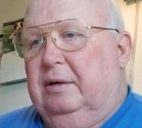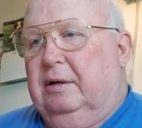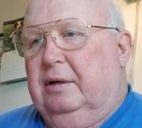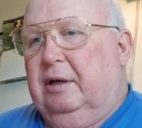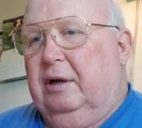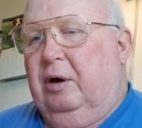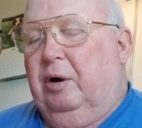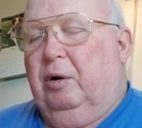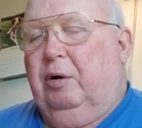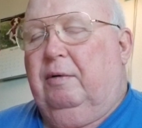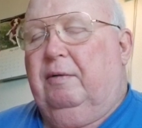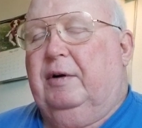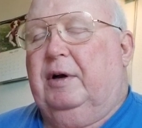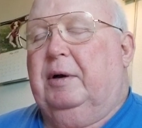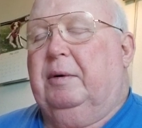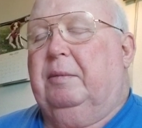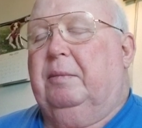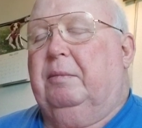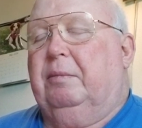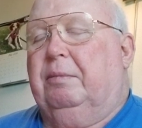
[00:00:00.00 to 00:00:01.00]

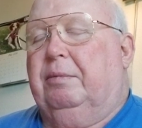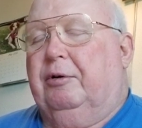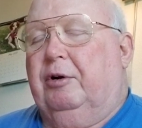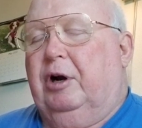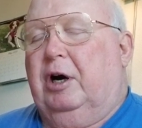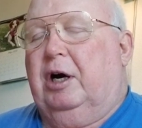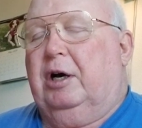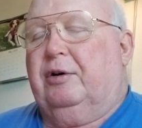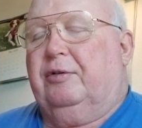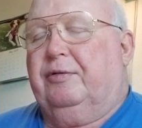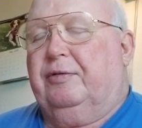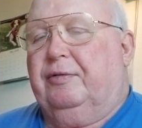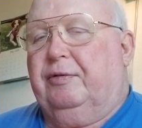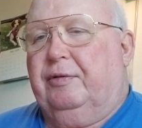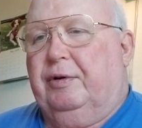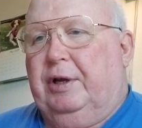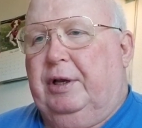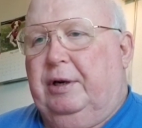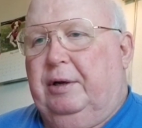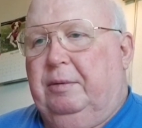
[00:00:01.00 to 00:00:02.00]
Jehovah brought
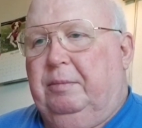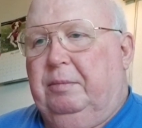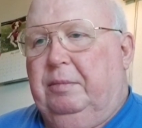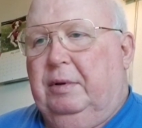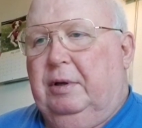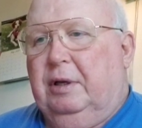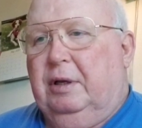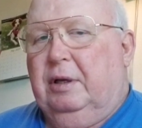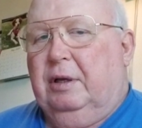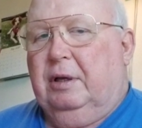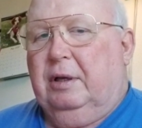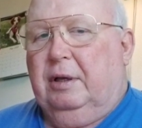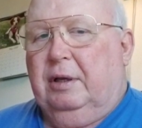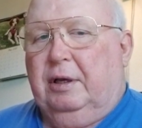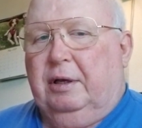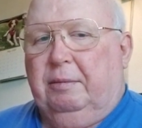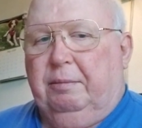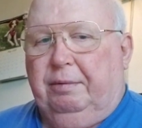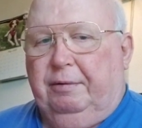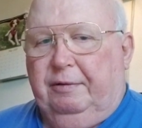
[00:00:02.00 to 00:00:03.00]
freedom
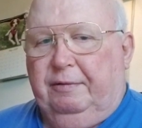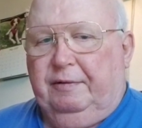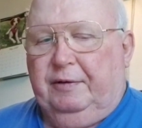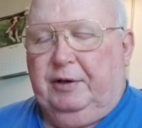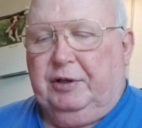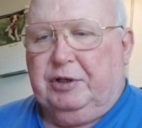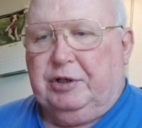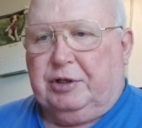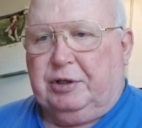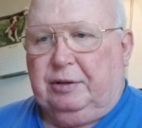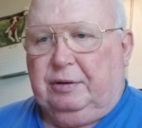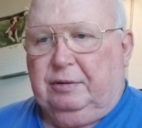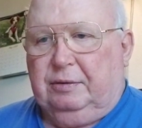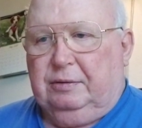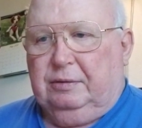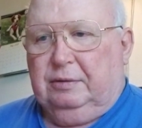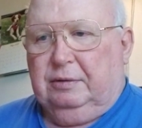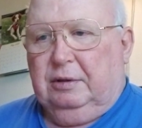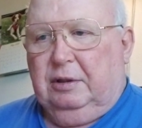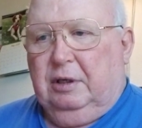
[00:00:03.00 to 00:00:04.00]
and provision
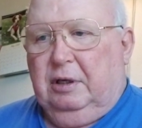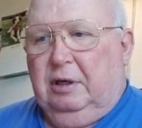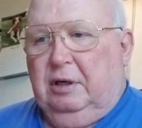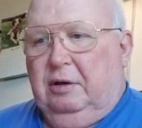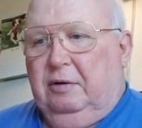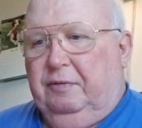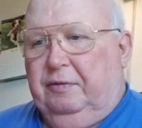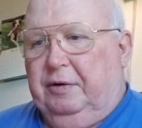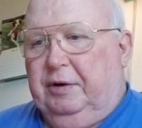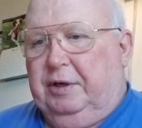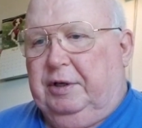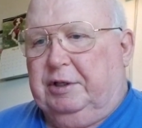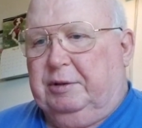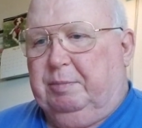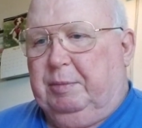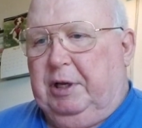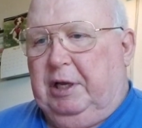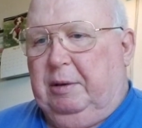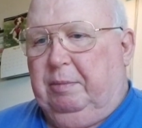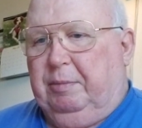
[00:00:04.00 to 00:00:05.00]
for his
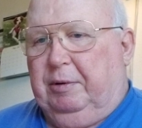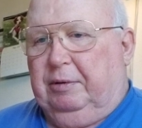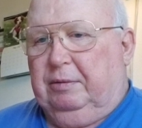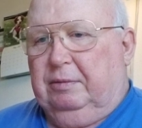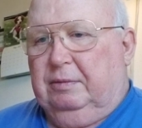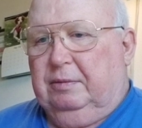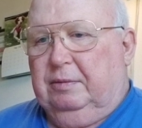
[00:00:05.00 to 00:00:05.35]
people.